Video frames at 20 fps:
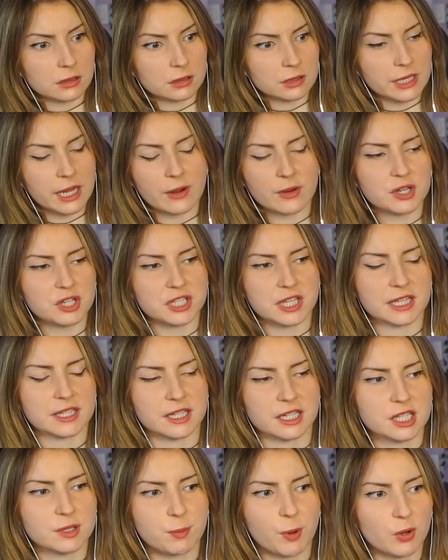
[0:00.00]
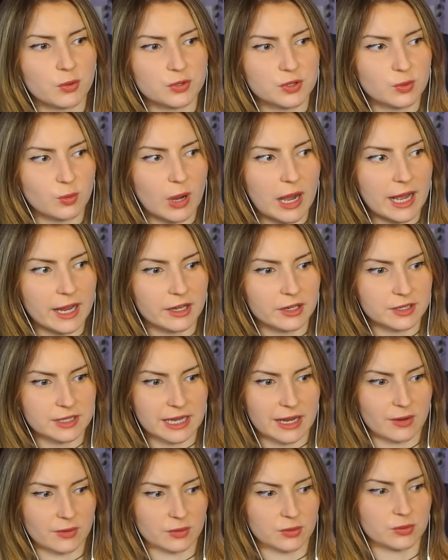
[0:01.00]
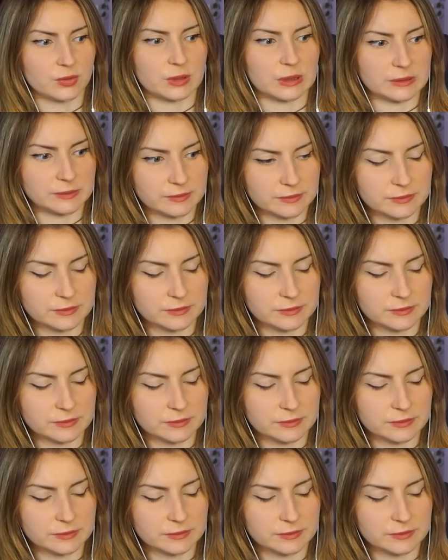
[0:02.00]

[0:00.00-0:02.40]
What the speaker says: Now he just has exposed wires out. Cool.